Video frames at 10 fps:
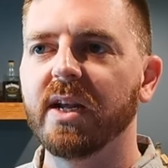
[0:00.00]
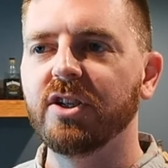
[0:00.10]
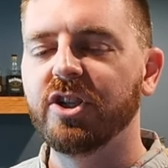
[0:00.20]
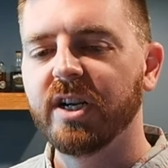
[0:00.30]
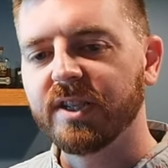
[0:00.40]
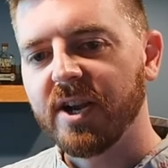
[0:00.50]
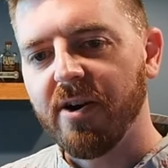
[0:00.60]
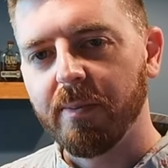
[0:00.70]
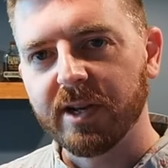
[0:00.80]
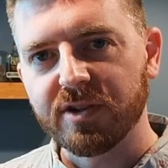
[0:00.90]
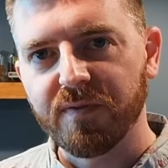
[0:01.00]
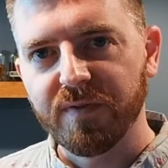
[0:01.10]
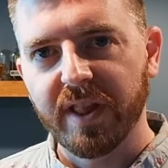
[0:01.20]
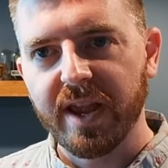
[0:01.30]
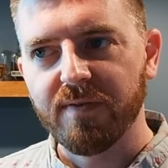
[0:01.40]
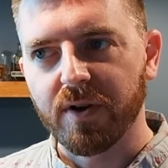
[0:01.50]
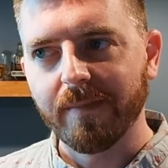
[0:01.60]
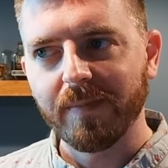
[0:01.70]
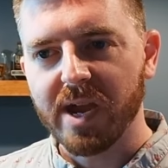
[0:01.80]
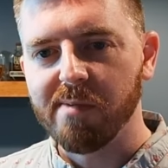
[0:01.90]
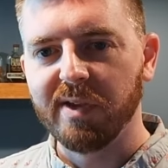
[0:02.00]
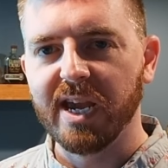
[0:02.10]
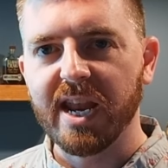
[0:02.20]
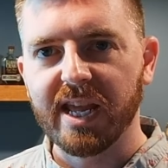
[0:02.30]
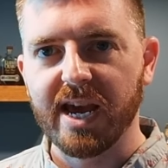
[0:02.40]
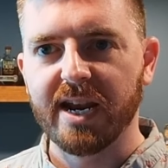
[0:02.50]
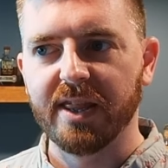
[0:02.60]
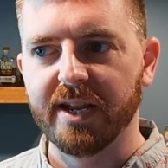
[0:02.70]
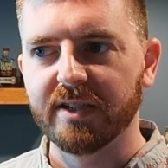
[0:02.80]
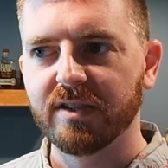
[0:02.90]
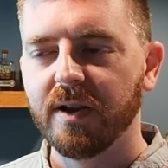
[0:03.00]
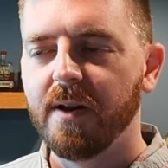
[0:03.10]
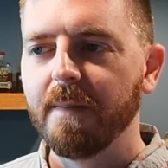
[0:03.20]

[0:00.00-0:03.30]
just how much flavor I'm getting out of this.